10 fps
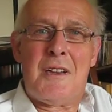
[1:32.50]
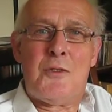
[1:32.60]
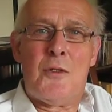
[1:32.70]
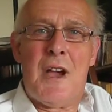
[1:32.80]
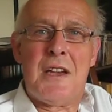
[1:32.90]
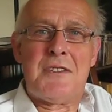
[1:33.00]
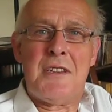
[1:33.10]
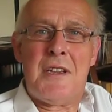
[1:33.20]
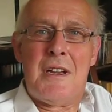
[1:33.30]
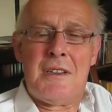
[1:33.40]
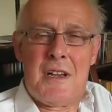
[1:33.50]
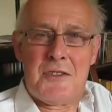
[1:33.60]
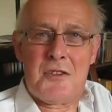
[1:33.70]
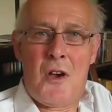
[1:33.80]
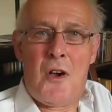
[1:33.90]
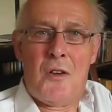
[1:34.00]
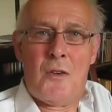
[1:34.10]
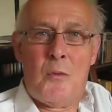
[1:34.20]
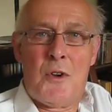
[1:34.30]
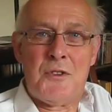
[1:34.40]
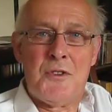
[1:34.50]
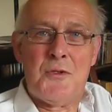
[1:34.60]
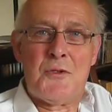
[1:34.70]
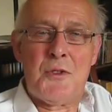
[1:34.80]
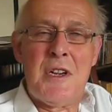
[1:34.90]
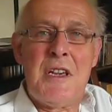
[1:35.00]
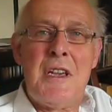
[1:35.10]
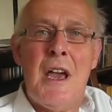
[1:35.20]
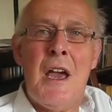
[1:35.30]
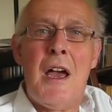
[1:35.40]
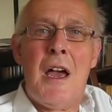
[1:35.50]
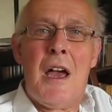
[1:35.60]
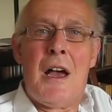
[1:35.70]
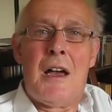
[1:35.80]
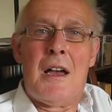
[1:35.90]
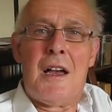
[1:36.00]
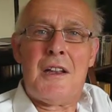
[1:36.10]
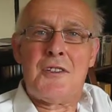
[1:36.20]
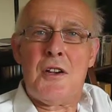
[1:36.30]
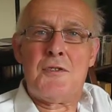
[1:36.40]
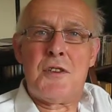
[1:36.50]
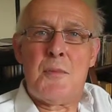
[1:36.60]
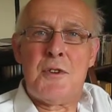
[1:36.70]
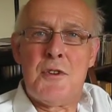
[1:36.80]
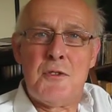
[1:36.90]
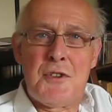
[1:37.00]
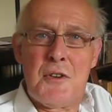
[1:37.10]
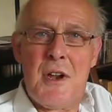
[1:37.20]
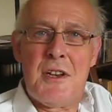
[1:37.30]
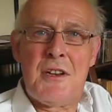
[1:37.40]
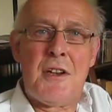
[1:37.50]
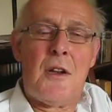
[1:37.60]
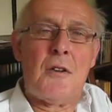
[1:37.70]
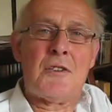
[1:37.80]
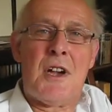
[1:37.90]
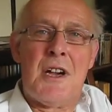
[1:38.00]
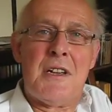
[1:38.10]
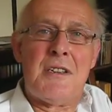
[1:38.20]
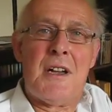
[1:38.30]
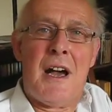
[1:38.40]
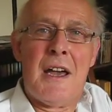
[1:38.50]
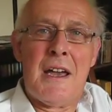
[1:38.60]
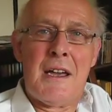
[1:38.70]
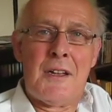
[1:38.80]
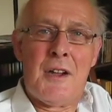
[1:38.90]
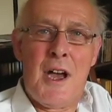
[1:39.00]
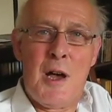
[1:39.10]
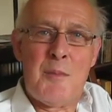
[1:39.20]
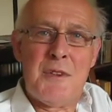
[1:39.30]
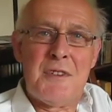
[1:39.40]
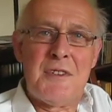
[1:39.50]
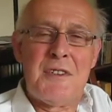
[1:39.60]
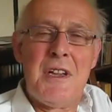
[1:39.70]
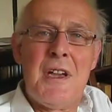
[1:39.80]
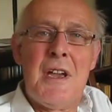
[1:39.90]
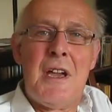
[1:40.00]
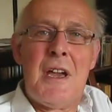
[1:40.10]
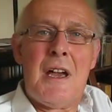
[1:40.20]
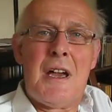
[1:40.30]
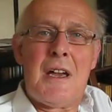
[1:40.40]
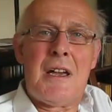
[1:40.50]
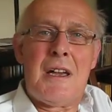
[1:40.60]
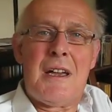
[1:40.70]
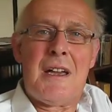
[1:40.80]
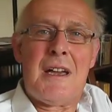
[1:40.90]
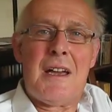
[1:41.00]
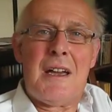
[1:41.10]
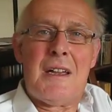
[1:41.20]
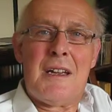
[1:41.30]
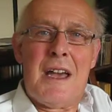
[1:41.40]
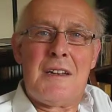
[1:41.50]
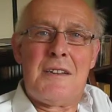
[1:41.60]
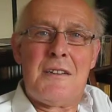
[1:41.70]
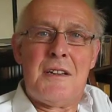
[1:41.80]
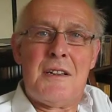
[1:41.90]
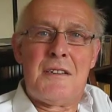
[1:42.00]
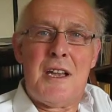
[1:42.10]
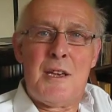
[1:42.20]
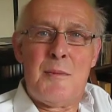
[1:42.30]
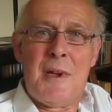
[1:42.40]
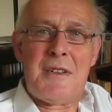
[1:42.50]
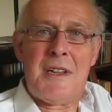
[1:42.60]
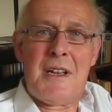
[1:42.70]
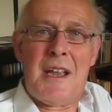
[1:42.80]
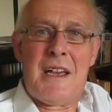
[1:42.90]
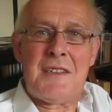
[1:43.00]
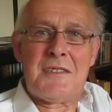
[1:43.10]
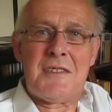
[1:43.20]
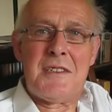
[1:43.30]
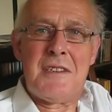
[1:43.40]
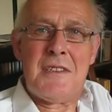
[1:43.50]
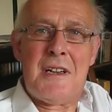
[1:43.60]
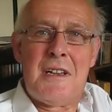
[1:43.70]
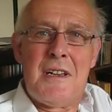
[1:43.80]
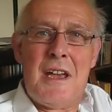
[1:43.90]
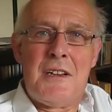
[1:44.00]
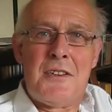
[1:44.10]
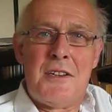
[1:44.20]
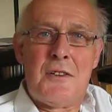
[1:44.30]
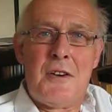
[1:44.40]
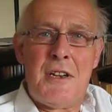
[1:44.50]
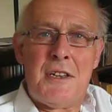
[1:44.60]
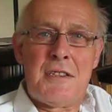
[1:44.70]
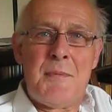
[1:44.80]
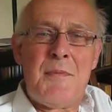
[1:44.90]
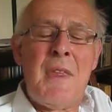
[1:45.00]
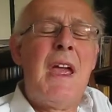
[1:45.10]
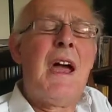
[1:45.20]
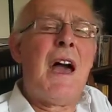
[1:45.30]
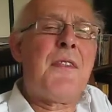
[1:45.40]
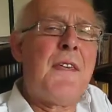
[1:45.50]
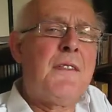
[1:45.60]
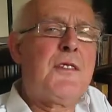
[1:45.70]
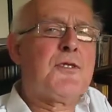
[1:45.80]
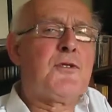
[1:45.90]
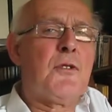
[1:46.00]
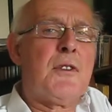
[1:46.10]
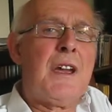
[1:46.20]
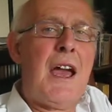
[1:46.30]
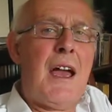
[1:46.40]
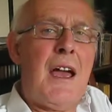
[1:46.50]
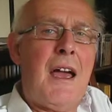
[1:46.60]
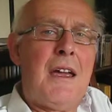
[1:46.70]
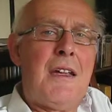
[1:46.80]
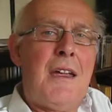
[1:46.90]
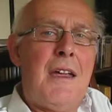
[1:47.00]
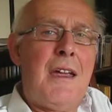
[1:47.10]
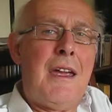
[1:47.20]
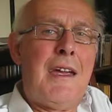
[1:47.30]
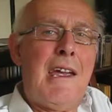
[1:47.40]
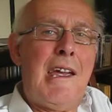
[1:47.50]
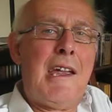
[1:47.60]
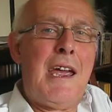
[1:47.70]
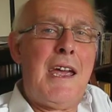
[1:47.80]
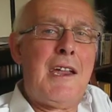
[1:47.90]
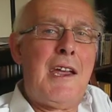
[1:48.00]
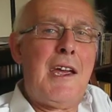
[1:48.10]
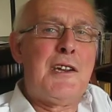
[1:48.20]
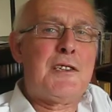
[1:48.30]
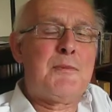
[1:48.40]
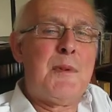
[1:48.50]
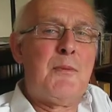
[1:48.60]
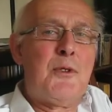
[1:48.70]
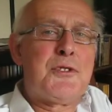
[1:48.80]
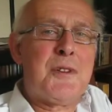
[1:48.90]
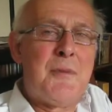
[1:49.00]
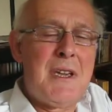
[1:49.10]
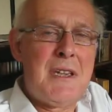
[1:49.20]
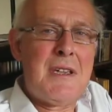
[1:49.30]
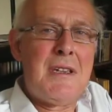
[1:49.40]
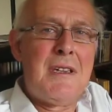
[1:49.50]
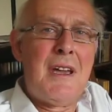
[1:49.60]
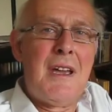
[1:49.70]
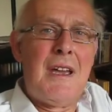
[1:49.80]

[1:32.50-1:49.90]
took, as he does on 1, 2, 3, an associate producer credit alongside I.L. Diamond, and Danny Mandel has the editing credit. I think the story, it has been put to me,